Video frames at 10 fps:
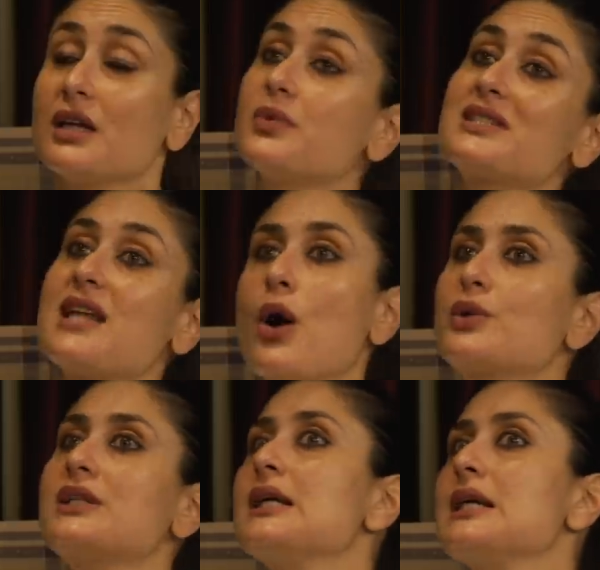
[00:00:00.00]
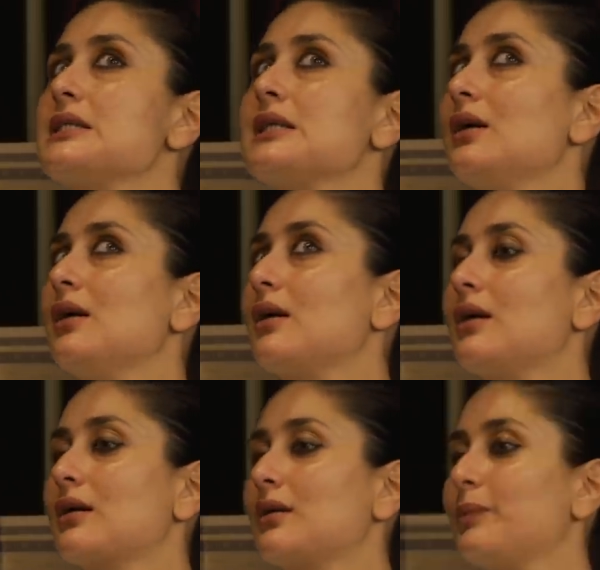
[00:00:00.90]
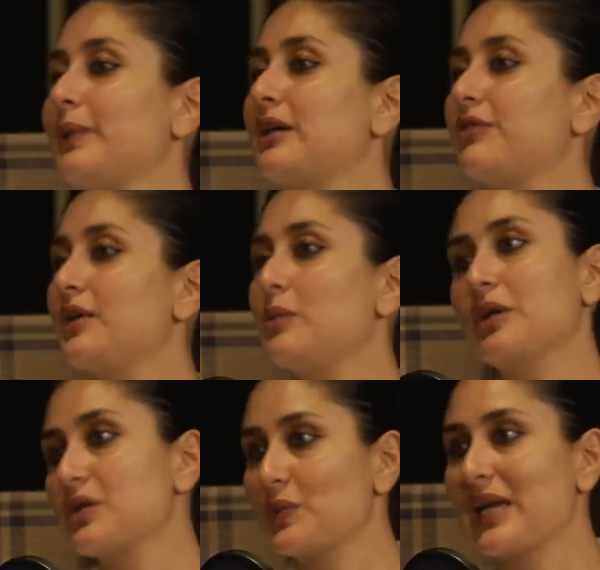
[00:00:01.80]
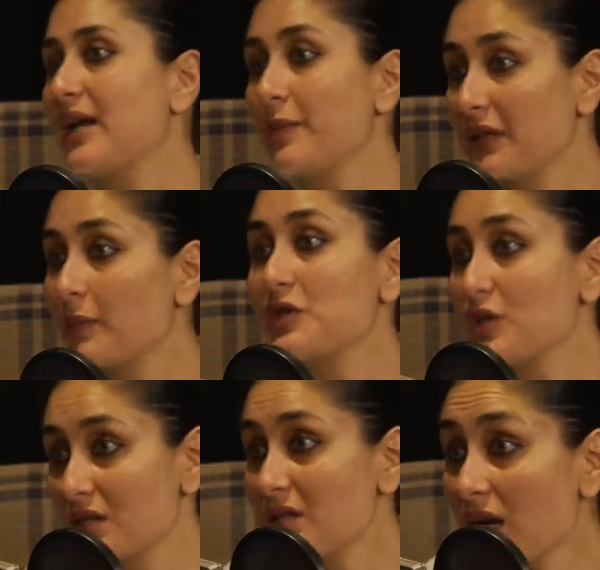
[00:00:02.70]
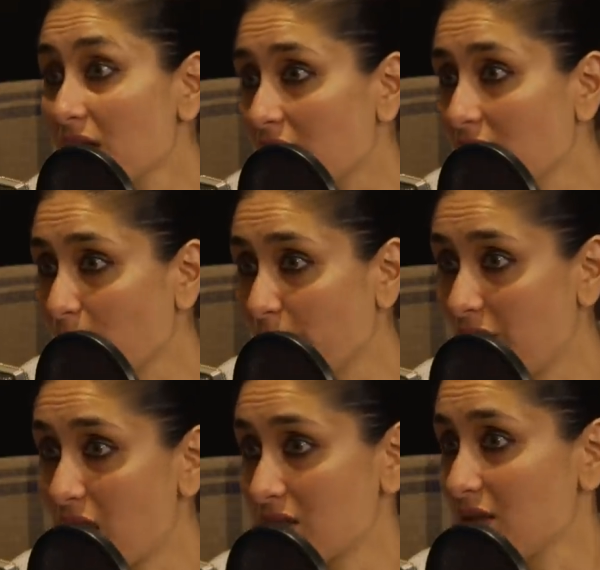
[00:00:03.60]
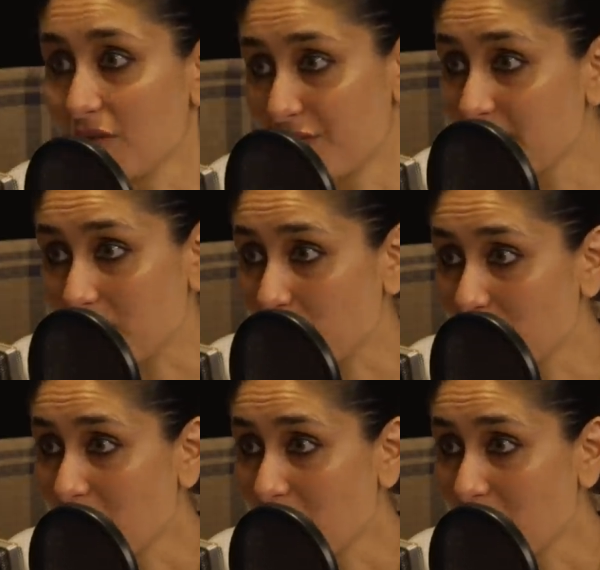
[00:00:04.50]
it was touted as a big film because we had Amitabh Bachchan's son with us in the film.